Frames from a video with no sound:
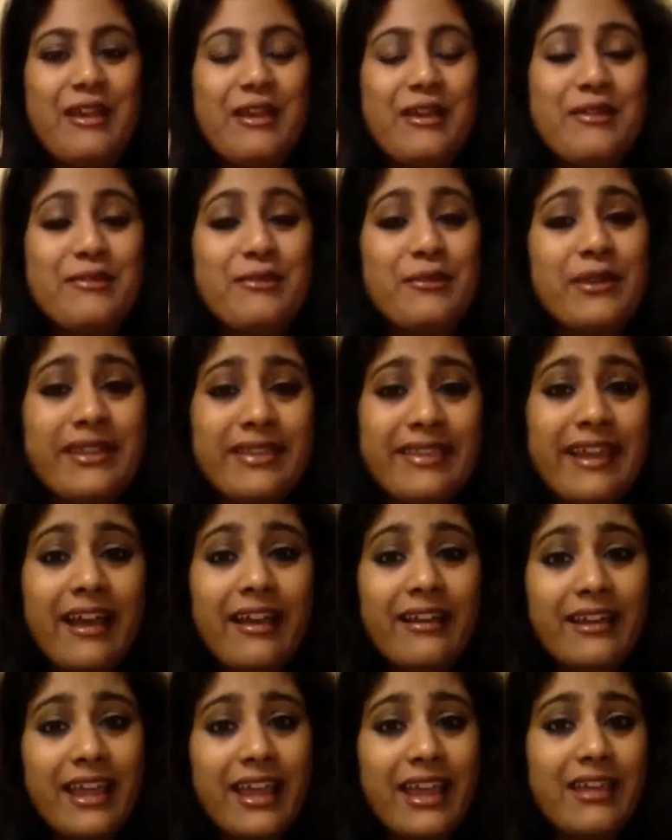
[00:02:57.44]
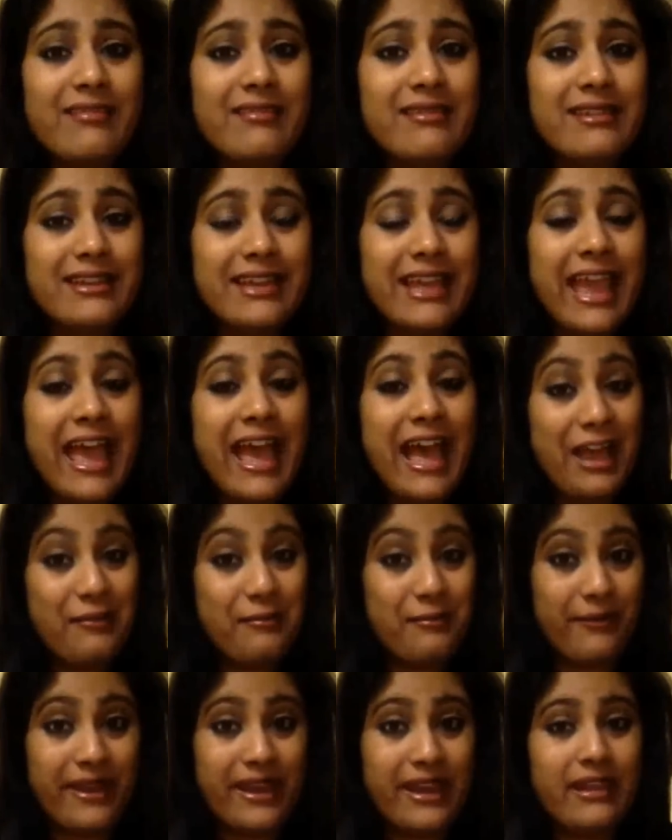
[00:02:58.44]
So in that case, it
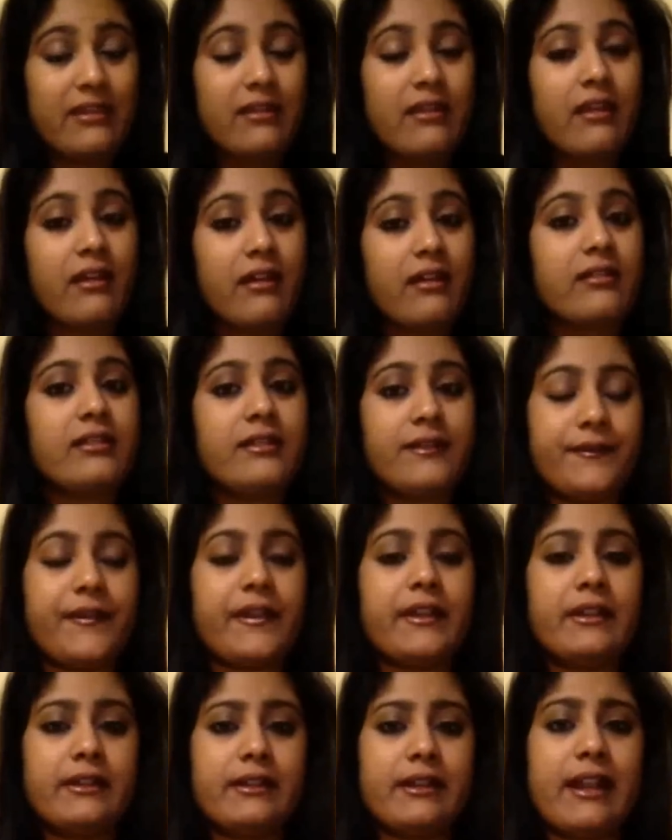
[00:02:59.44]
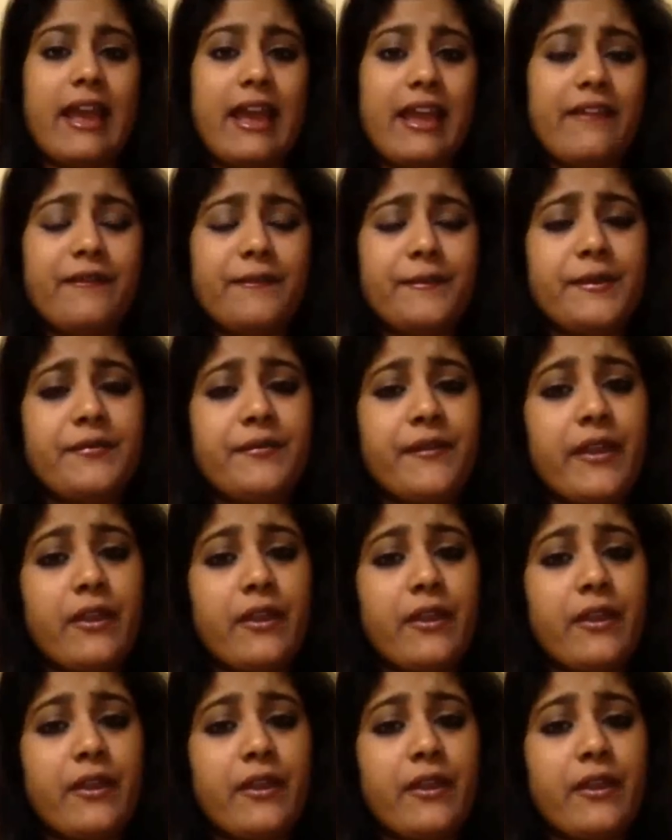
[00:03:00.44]
can mean a difficult life, but we